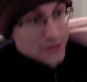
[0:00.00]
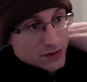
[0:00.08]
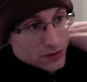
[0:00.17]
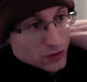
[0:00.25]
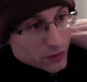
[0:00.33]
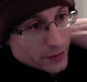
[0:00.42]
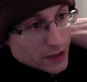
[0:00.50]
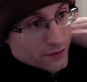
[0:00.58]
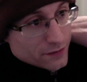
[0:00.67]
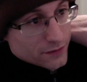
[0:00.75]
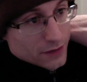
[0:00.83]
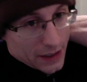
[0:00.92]
That was a little bit
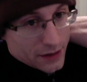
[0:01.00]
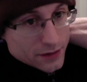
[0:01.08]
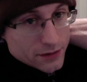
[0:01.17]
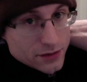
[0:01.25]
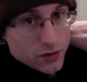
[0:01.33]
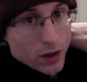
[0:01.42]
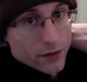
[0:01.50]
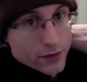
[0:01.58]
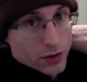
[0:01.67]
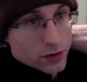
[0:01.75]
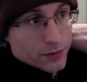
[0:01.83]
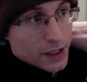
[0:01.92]
of like
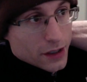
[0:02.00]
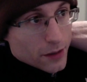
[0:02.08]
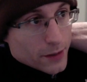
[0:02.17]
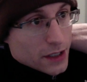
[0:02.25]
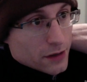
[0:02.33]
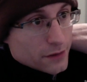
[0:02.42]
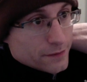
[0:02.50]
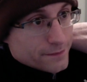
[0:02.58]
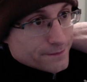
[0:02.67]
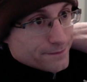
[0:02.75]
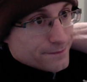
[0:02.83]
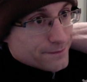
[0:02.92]
12-year-old me coming out.
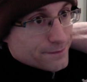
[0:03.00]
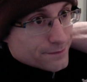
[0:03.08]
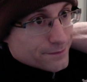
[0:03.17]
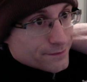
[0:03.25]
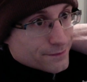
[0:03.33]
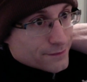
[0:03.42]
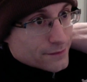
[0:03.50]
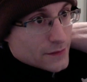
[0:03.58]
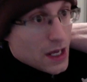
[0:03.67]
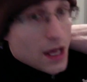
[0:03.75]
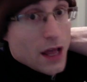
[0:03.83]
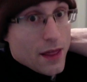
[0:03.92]

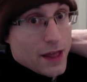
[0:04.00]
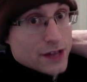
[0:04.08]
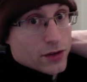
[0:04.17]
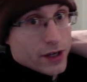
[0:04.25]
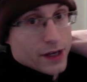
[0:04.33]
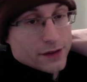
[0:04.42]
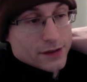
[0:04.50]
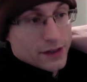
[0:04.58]
That's okay.